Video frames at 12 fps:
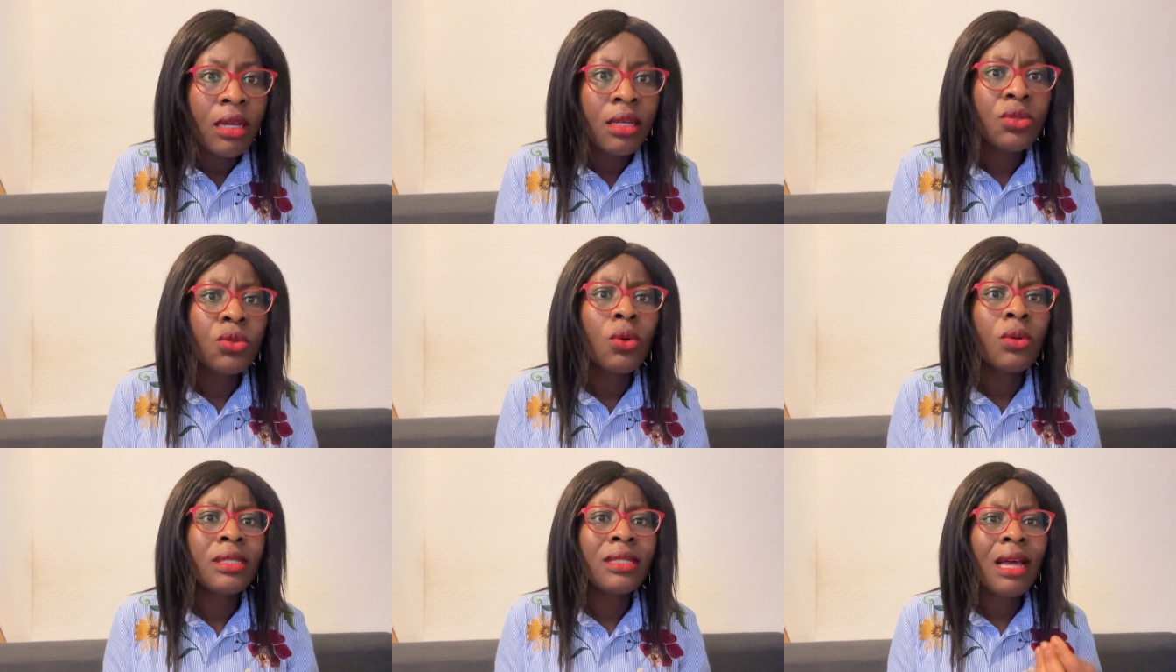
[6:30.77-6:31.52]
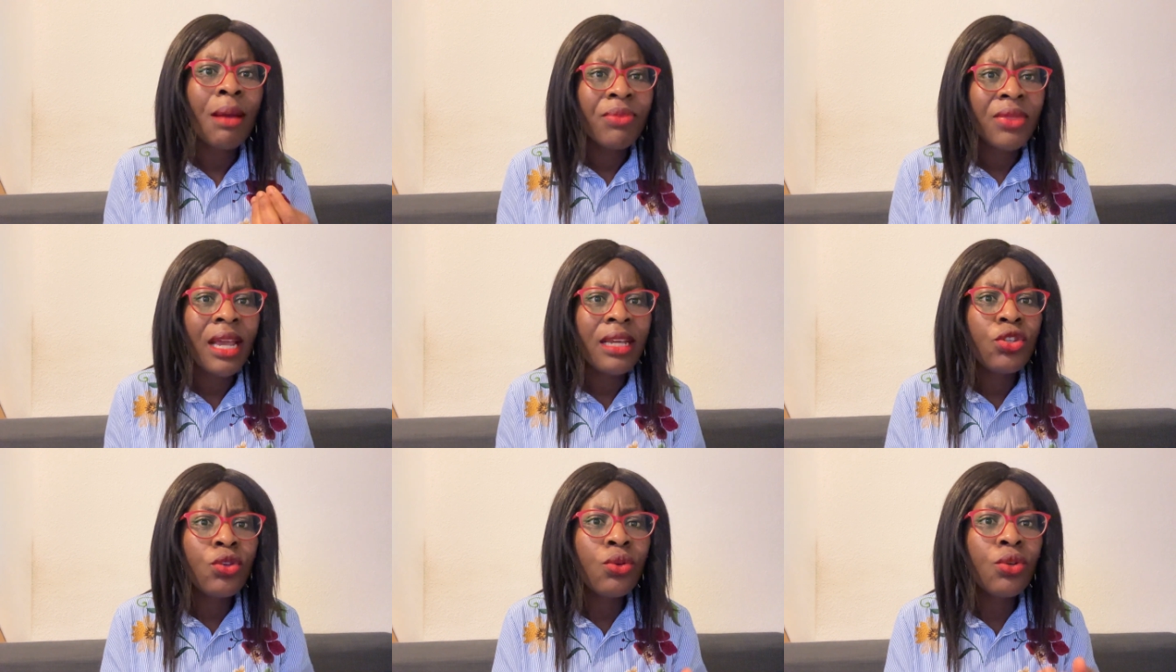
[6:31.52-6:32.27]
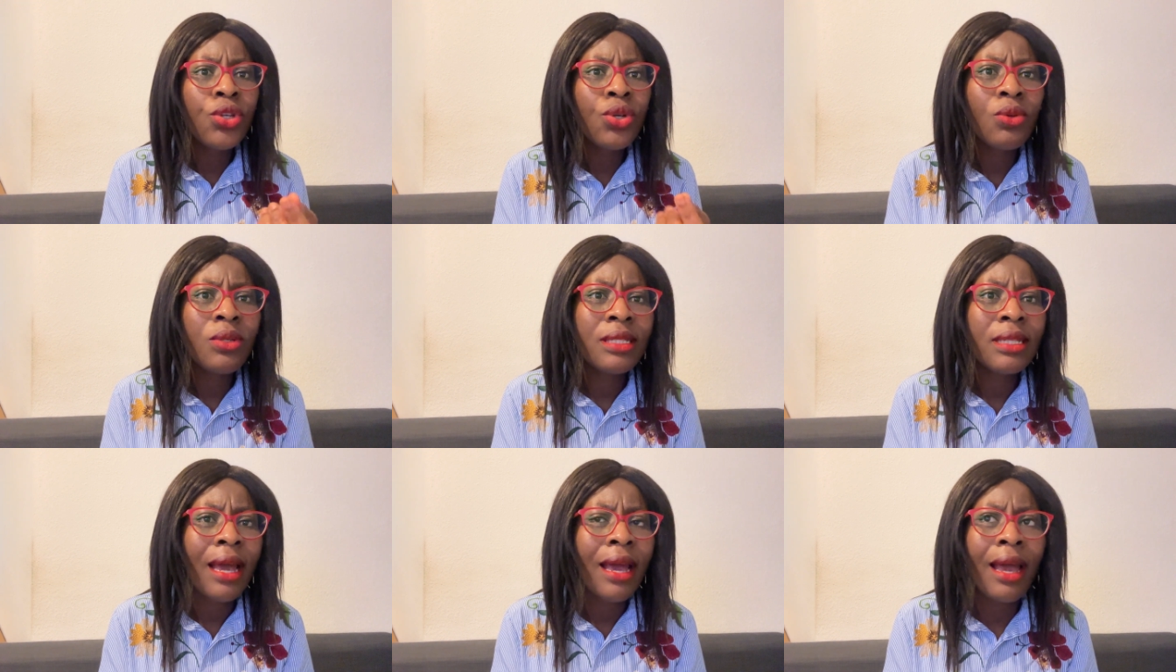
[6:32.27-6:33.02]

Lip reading: So something you use,